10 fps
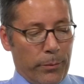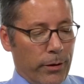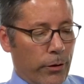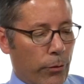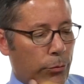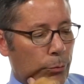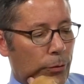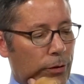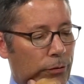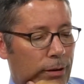I'm going to go
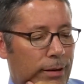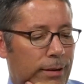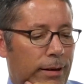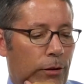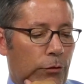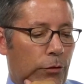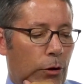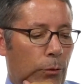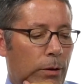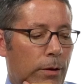through this in detail.
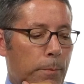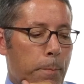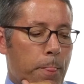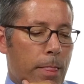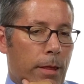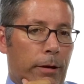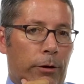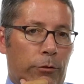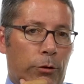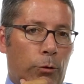So here's the